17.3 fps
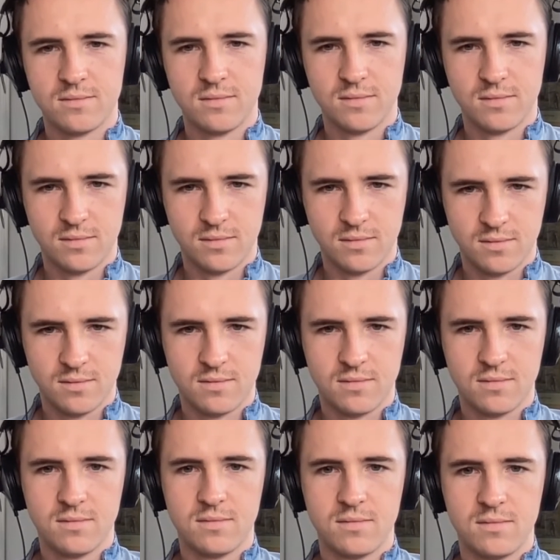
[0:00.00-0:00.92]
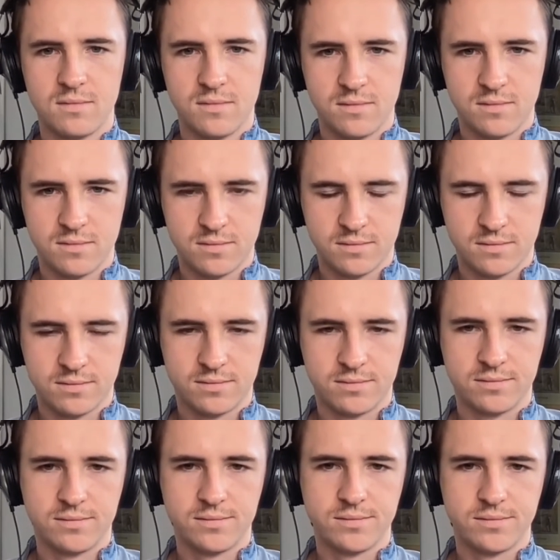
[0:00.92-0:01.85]

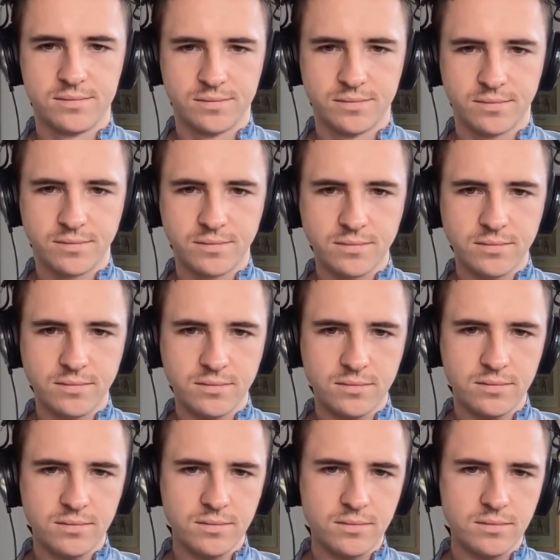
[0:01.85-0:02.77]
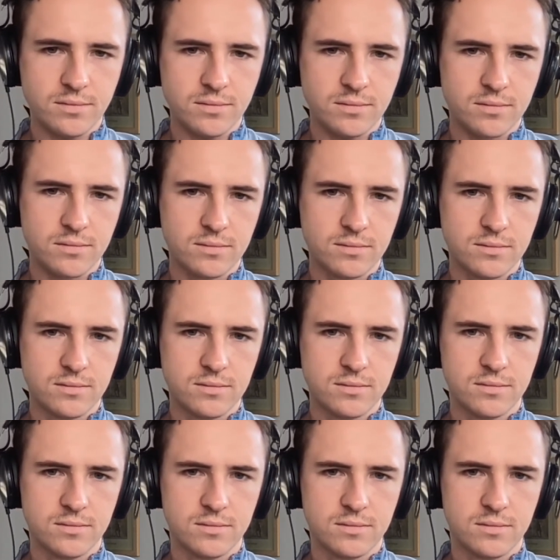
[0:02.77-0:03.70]

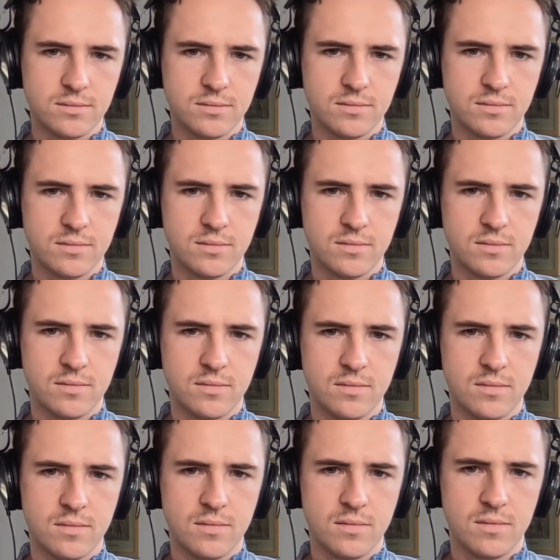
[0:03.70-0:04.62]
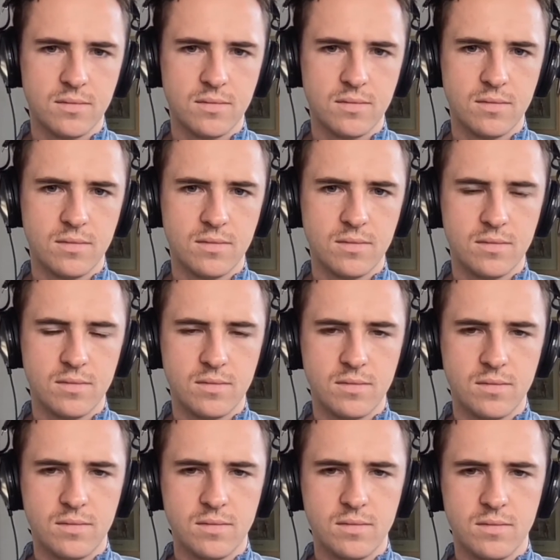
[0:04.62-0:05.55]

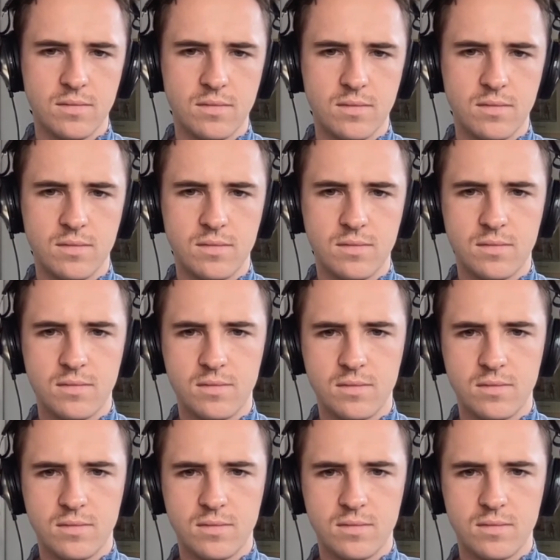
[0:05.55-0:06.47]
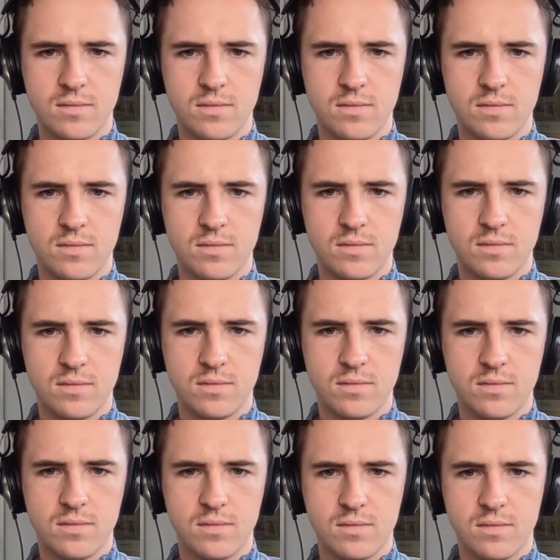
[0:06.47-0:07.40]

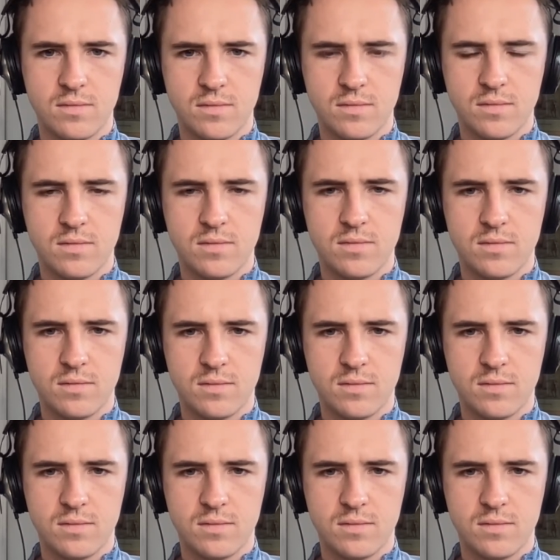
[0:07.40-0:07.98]
[no speech]